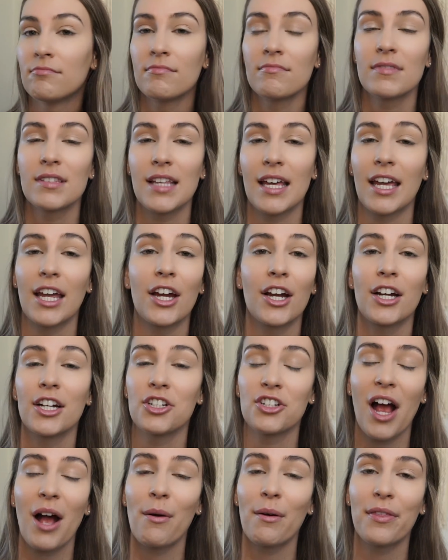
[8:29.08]
sit here
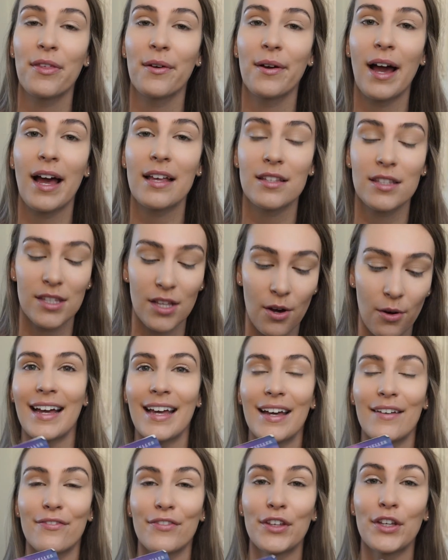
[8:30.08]
and chat with you guys. So
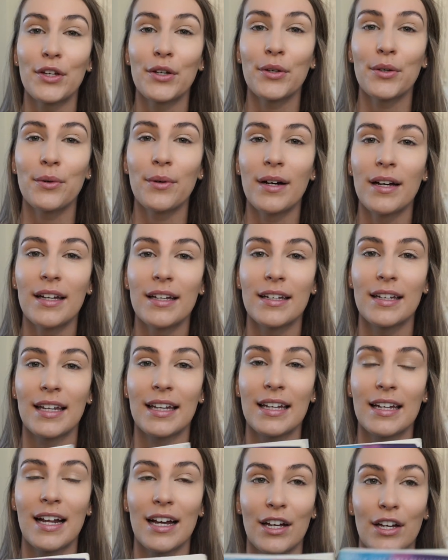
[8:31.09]
if you
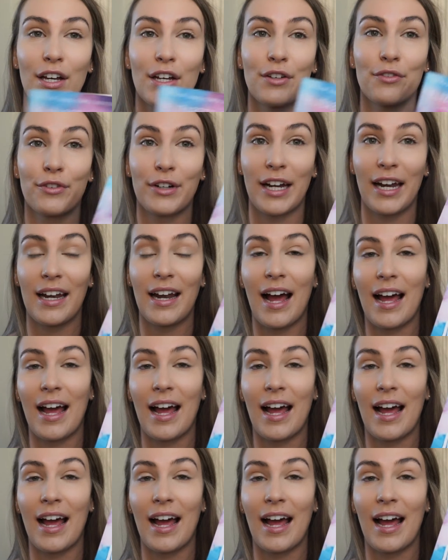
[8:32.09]
need a good read,